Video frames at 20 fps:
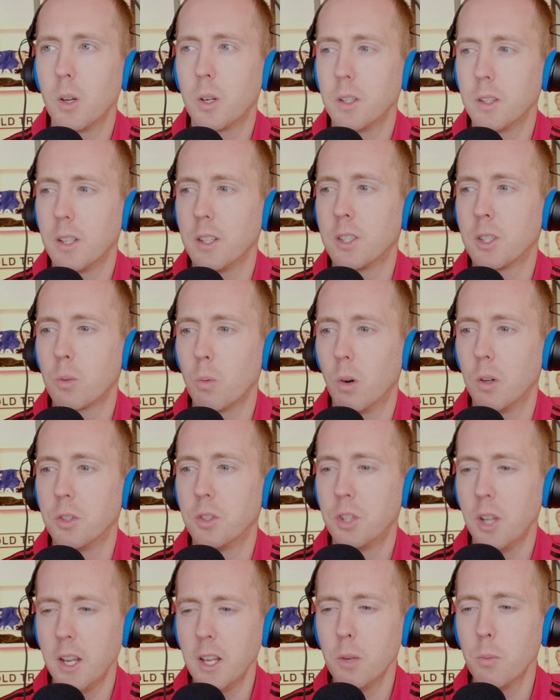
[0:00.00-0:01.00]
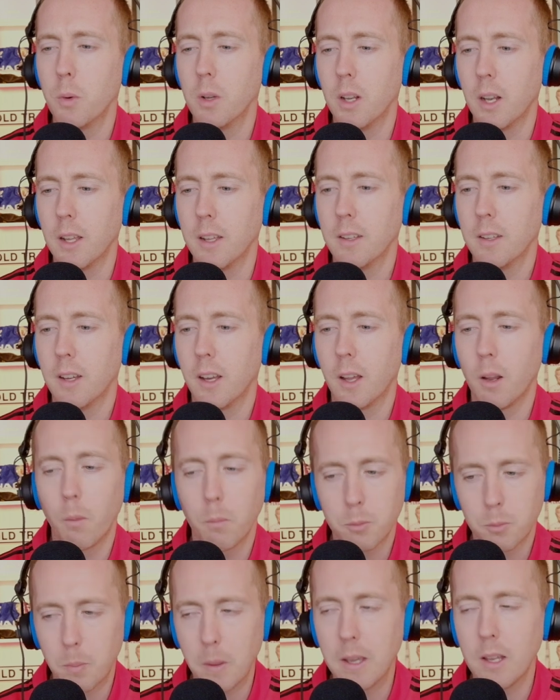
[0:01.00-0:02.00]
look at this squad, genuinely, and I
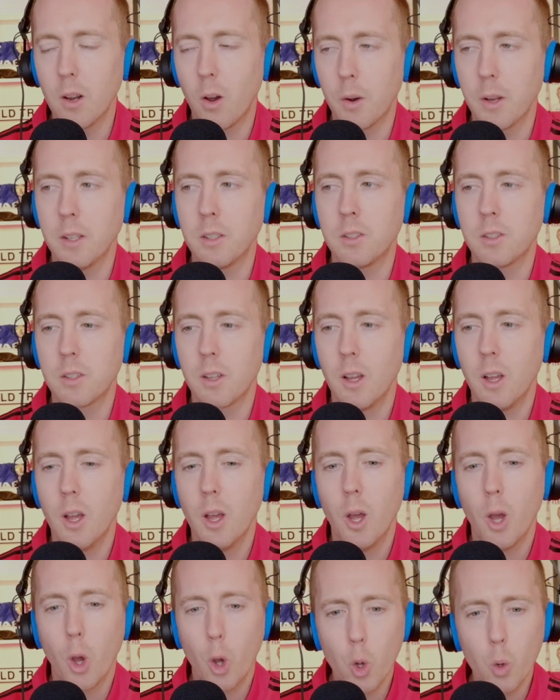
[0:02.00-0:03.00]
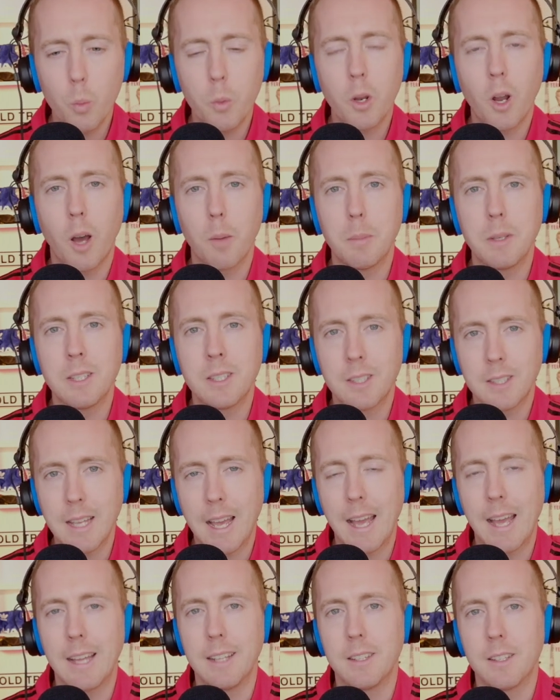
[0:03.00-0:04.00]
was being honest, who would I be
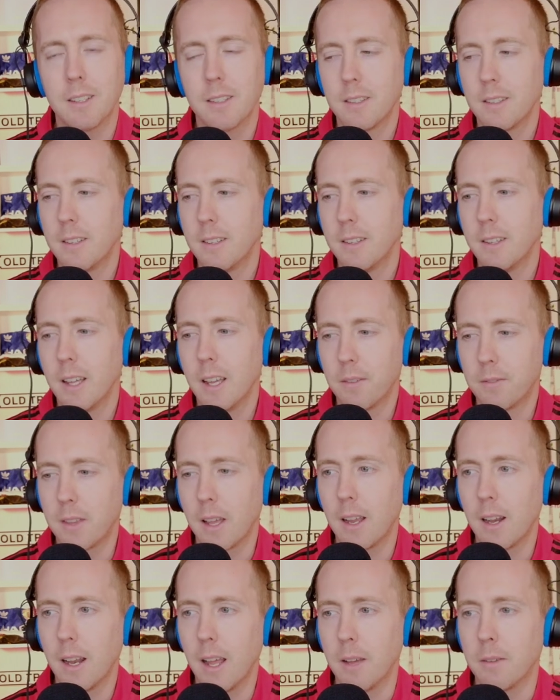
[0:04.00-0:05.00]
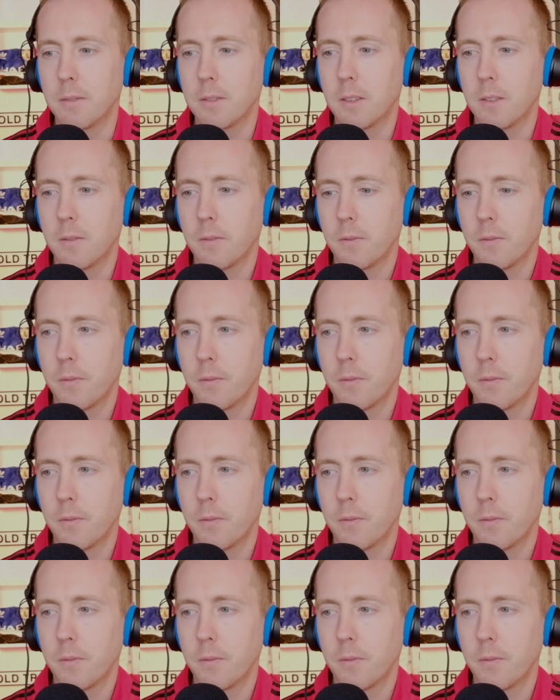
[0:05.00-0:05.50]
sad if they left?